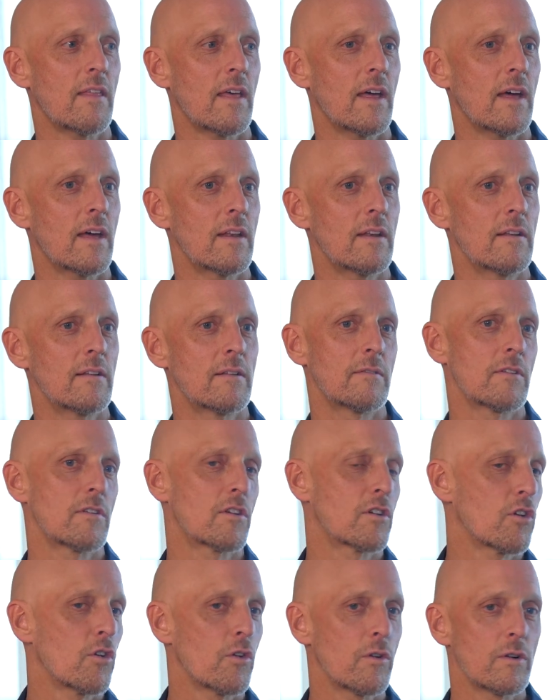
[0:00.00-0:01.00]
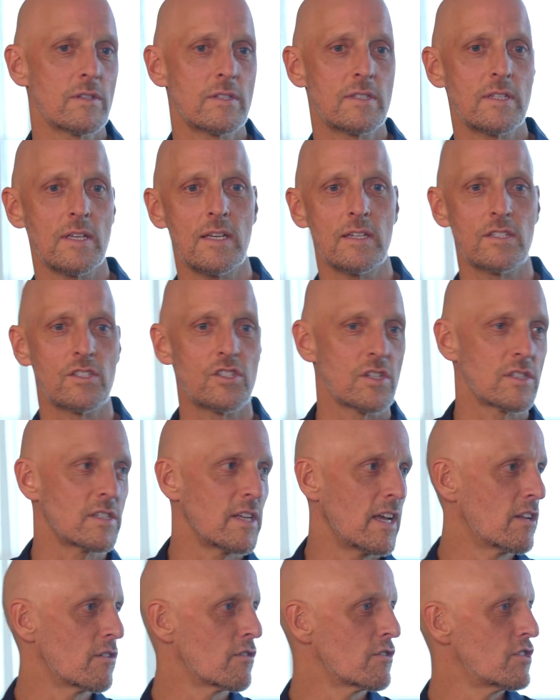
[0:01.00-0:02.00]
that currency is just
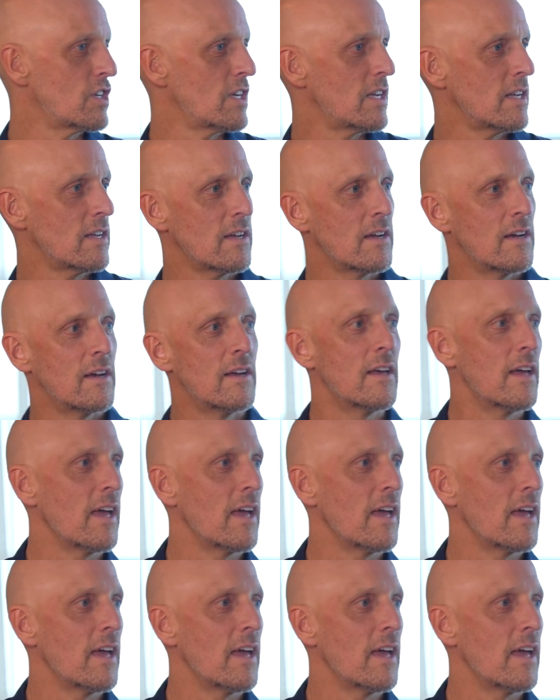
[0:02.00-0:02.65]
energy